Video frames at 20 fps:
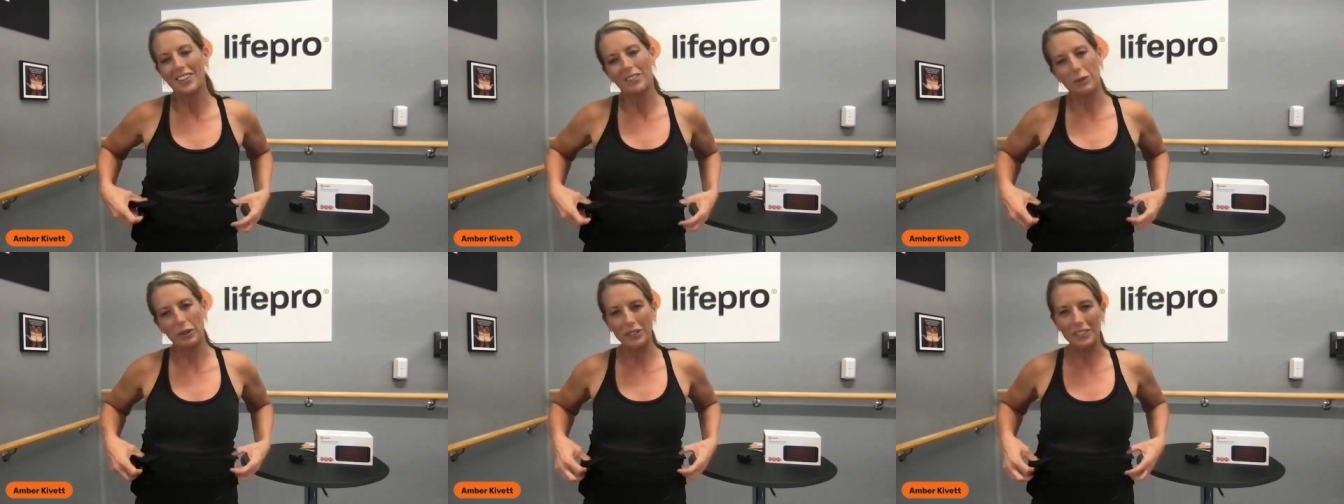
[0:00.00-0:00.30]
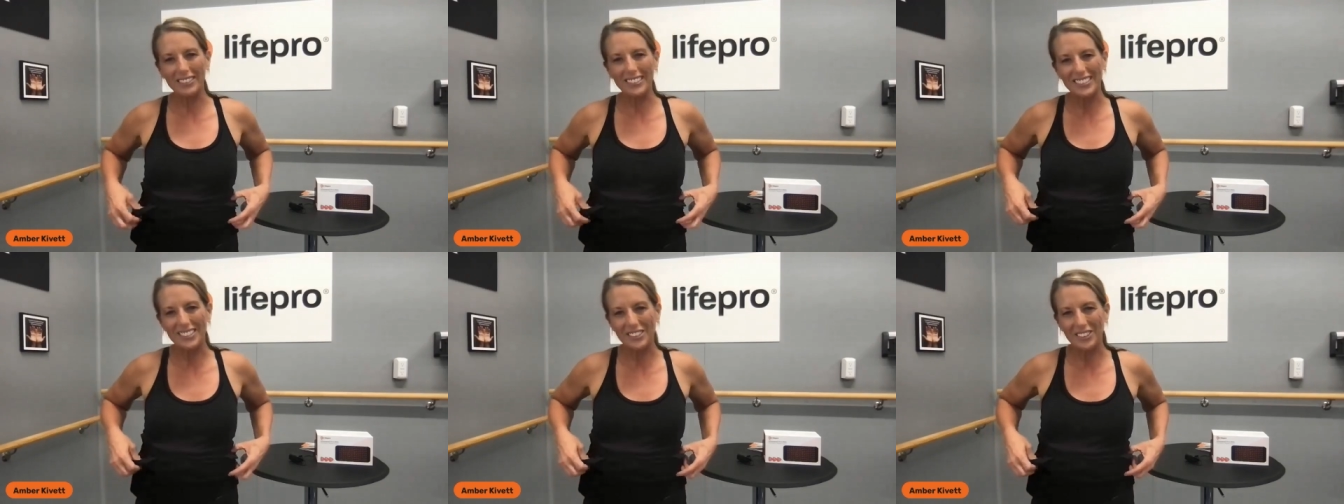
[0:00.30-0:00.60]
Well,
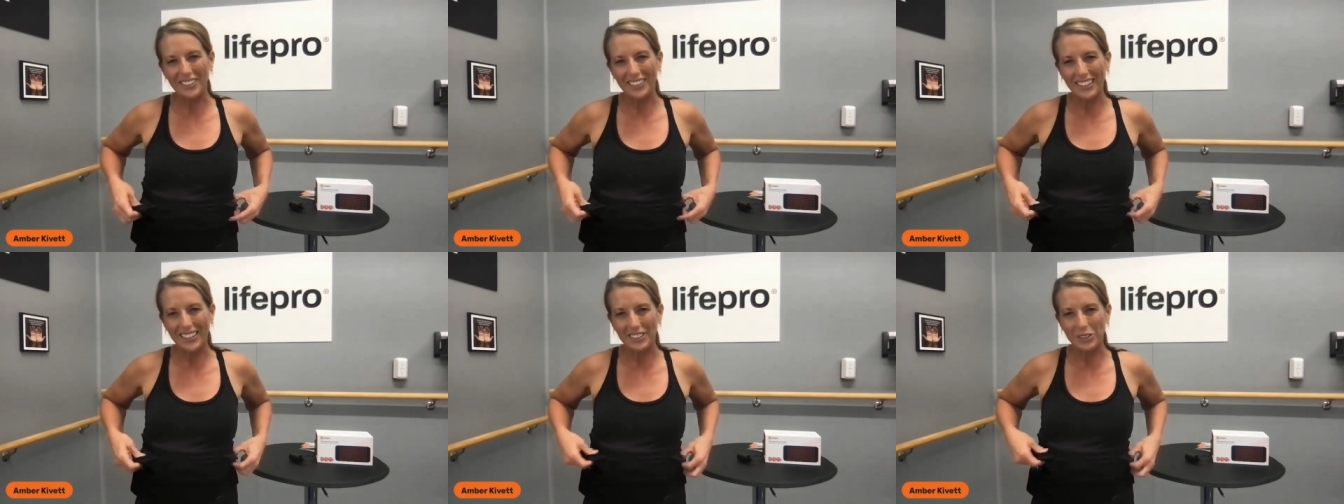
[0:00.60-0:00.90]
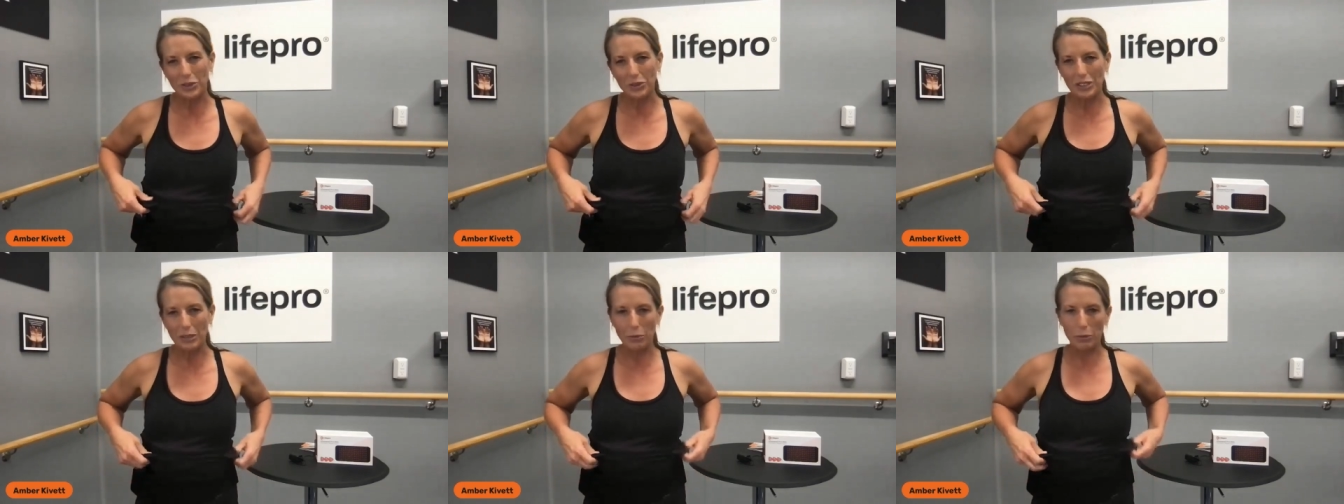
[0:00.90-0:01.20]
it doesn't look that
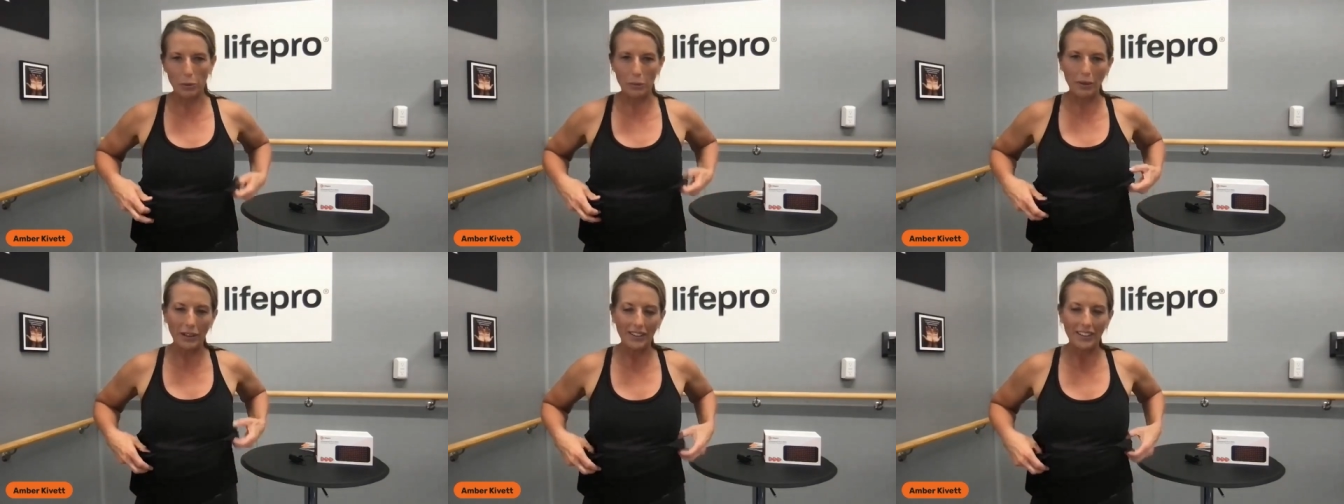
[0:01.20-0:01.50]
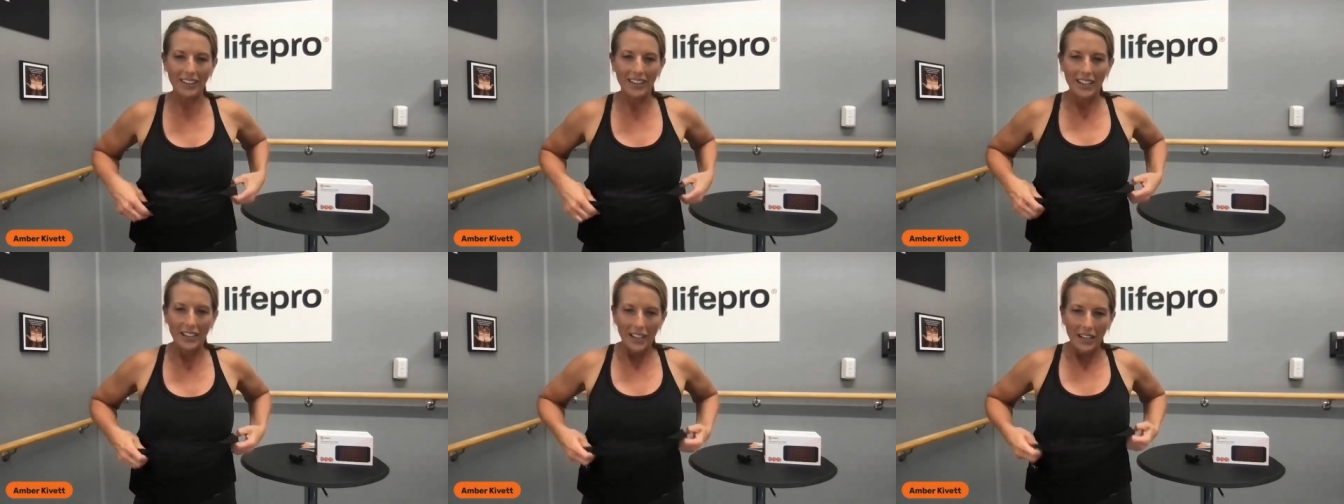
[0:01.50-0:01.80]
so simple, but
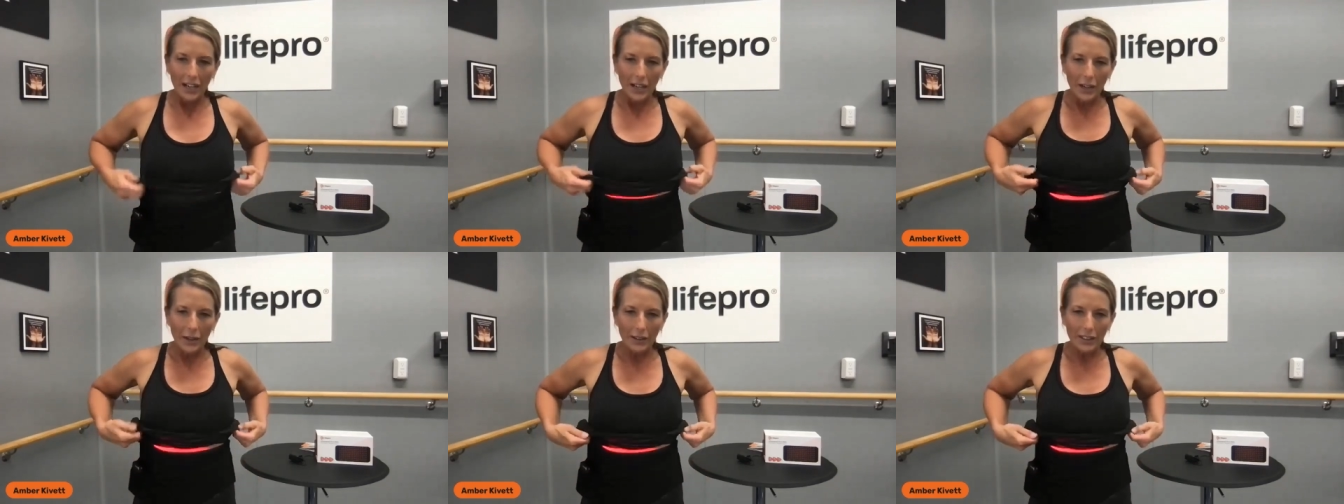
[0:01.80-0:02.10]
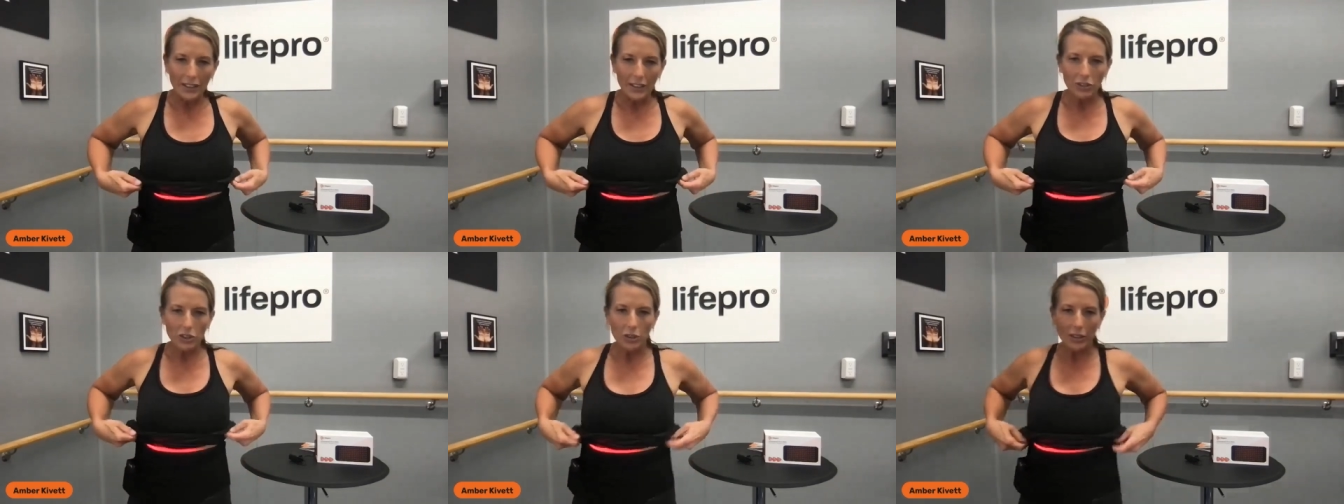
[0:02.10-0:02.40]

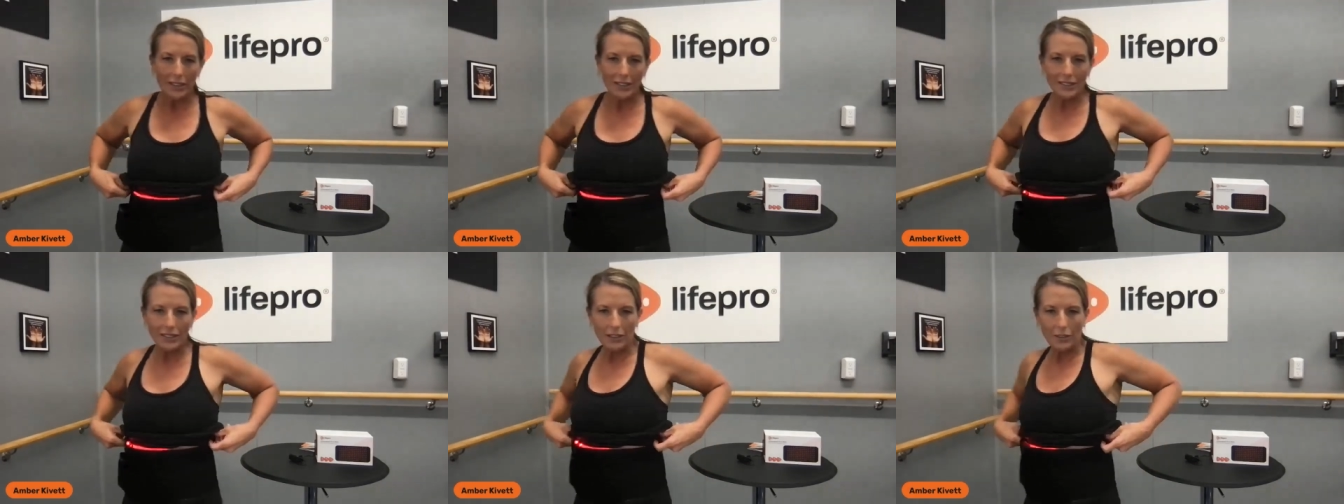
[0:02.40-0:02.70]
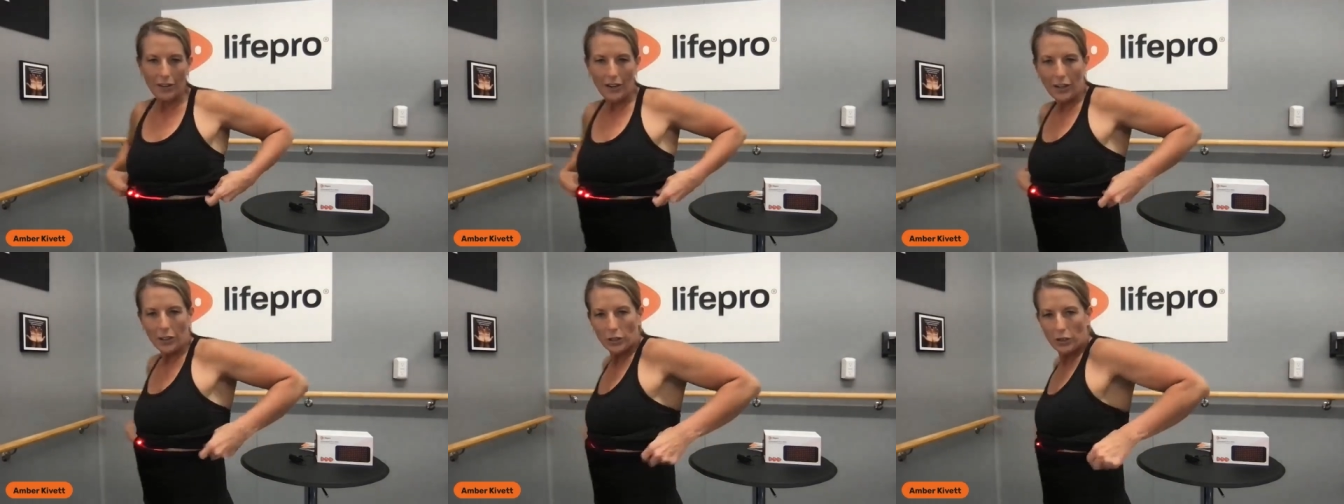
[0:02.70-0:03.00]
it gives you an idea
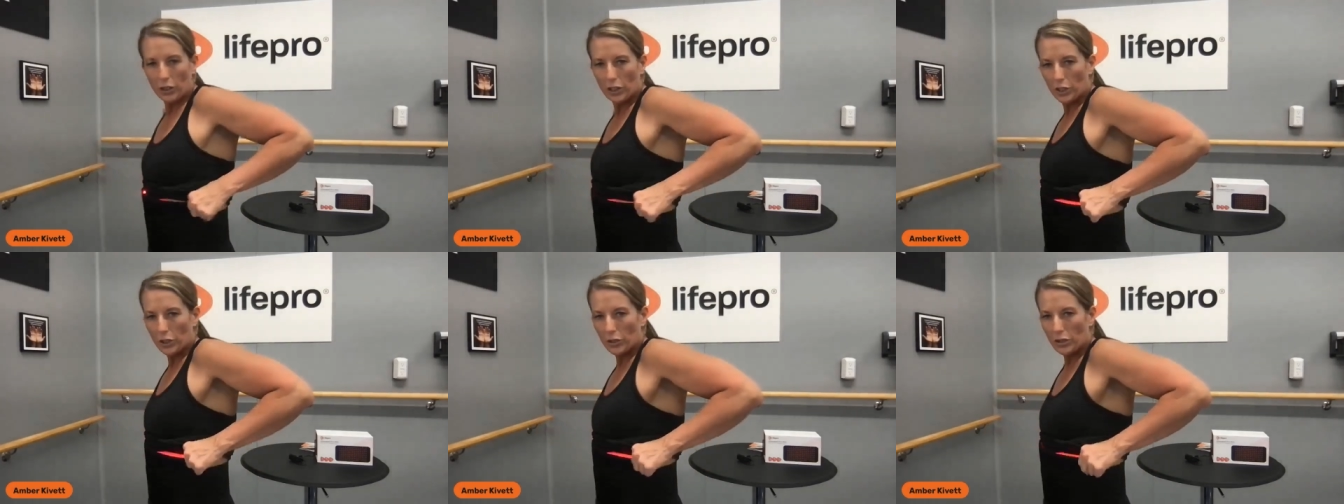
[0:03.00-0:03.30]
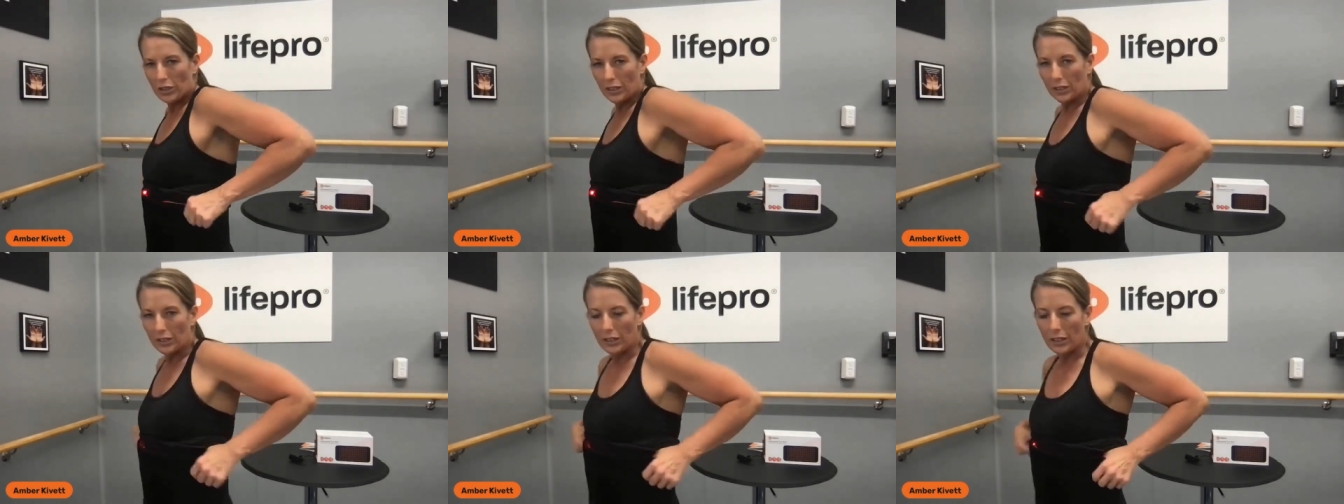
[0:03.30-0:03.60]
of how you can use
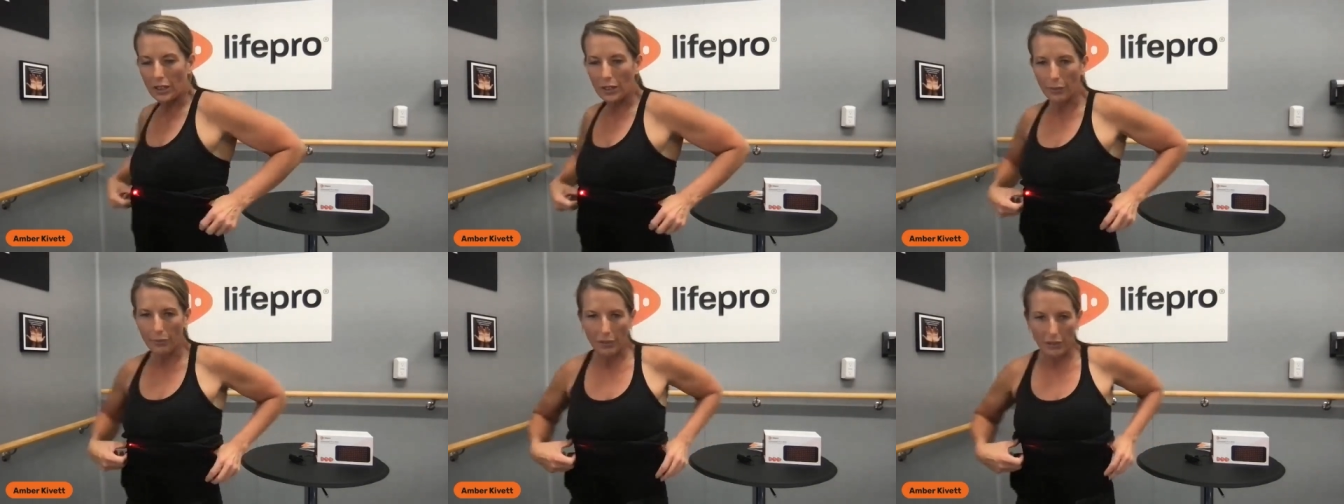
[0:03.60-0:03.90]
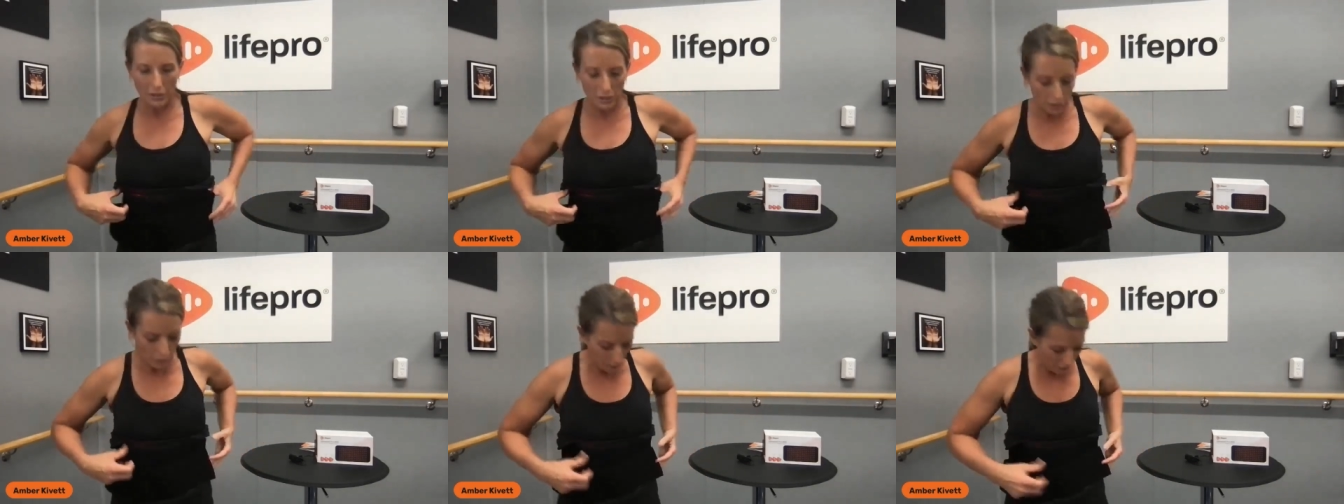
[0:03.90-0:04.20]
it
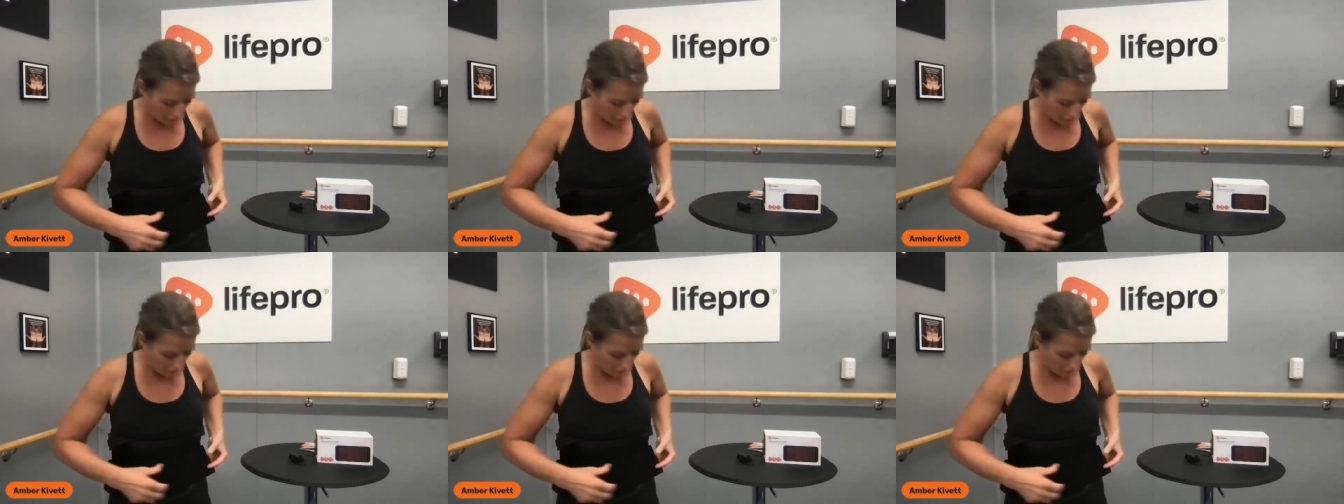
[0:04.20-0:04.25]
in so